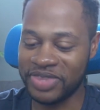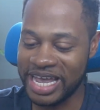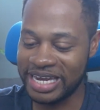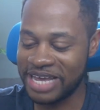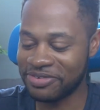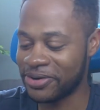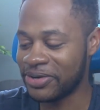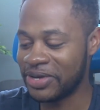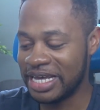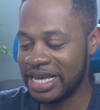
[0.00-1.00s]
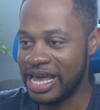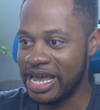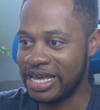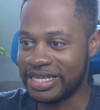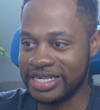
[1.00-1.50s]
I never
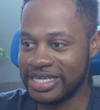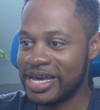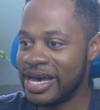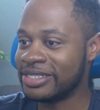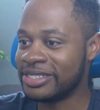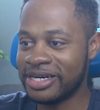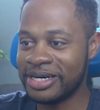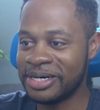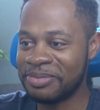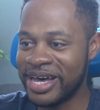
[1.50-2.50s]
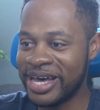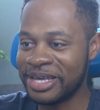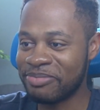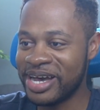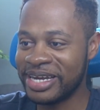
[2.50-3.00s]
got uh,
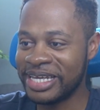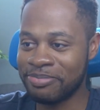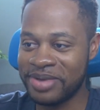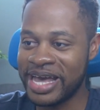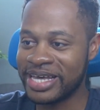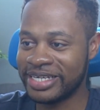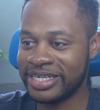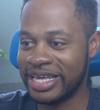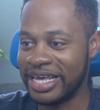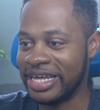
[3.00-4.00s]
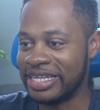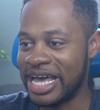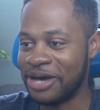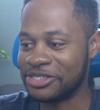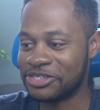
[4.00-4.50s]
my money back, and
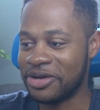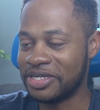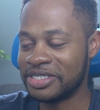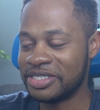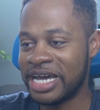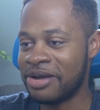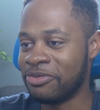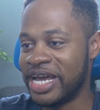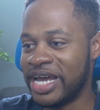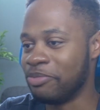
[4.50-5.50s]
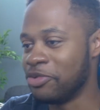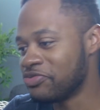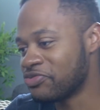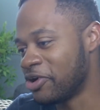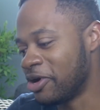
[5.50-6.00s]
that was around the time when I
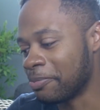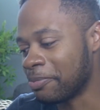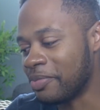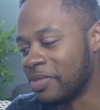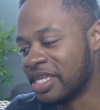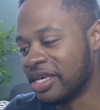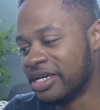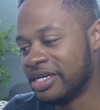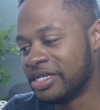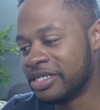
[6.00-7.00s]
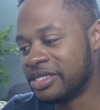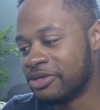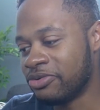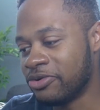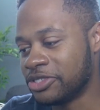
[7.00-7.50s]
moved from
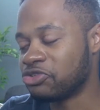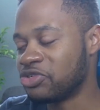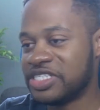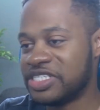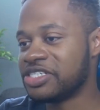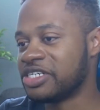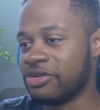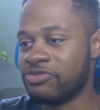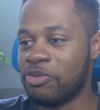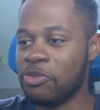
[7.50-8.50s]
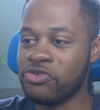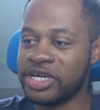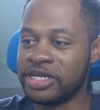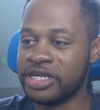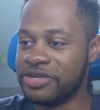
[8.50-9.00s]
was transitioning from
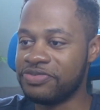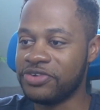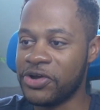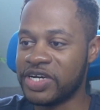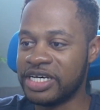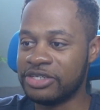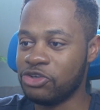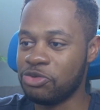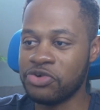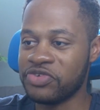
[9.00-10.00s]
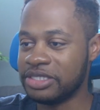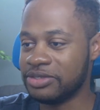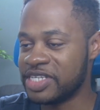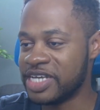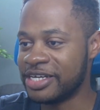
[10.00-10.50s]
moving in Florida to moving mm
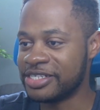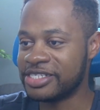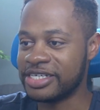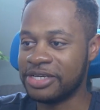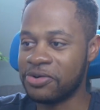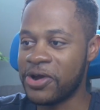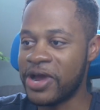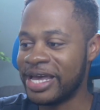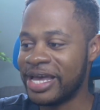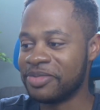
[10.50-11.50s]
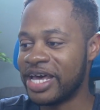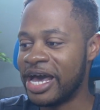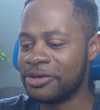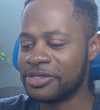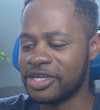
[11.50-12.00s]
-hmm. to Tennessee, where I am
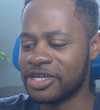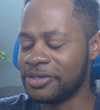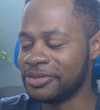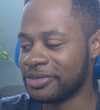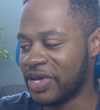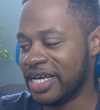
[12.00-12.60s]
now. So yeah,